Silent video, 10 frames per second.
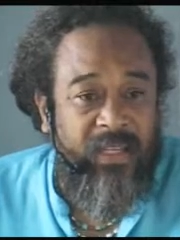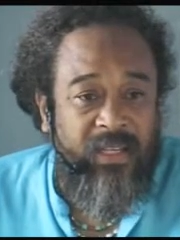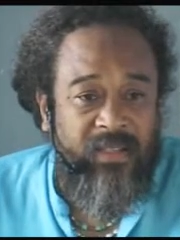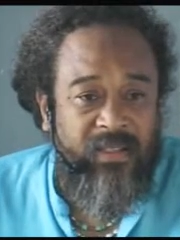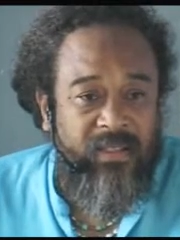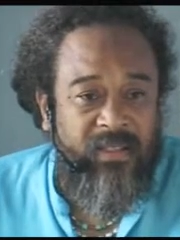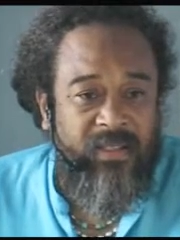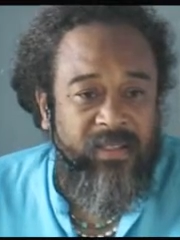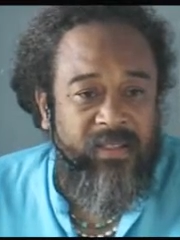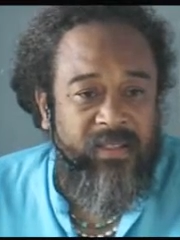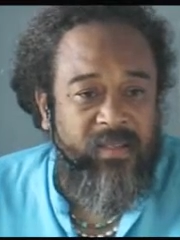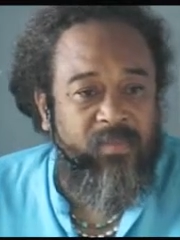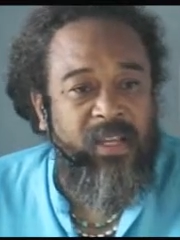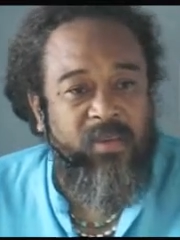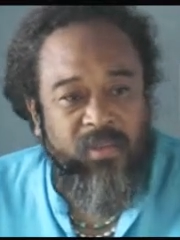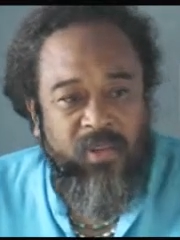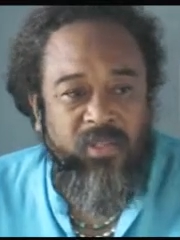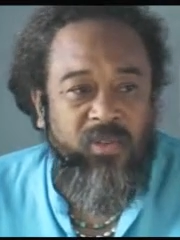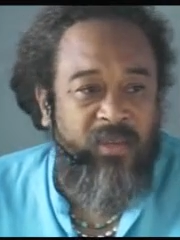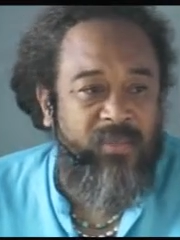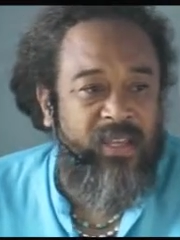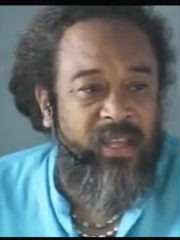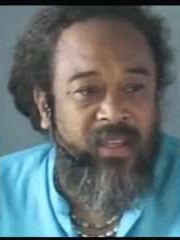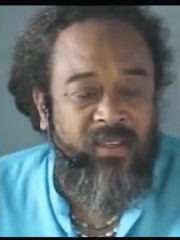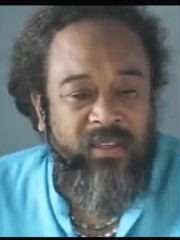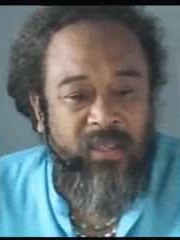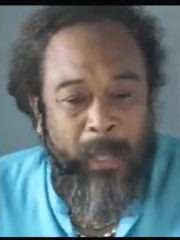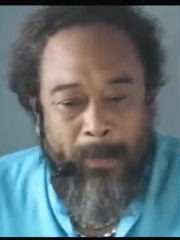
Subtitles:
Yeah. Sometimes also I'm saying,